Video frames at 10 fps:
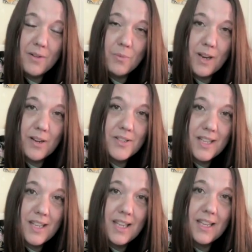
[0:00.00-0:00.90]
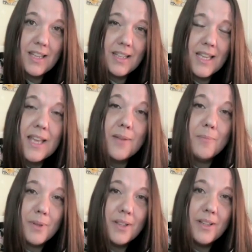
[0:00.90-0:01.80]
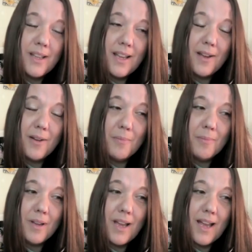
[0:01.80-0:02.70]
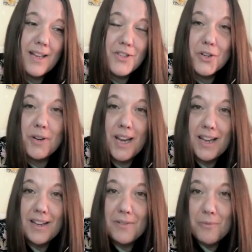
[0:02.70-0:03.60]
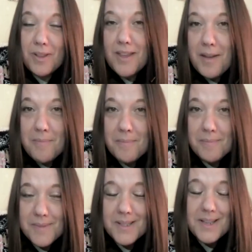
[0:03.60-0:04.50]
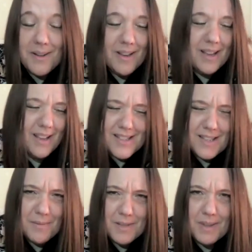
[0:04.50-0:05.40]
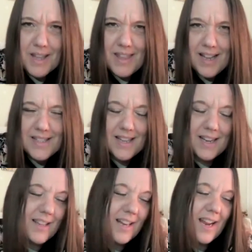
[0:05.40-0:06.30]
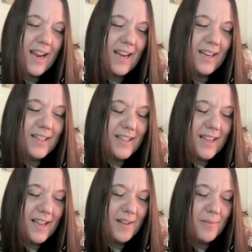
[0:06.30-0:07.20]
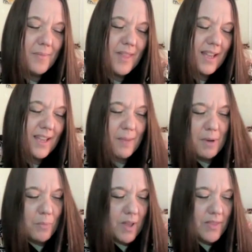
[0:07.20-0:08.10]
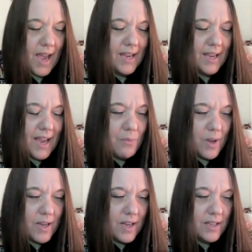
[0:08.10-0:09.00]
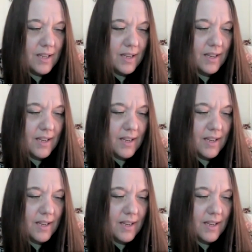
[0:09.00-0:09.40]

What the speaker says: and we are seeking him, and to create with him. So some of the thoughts that I that came up with, I wanted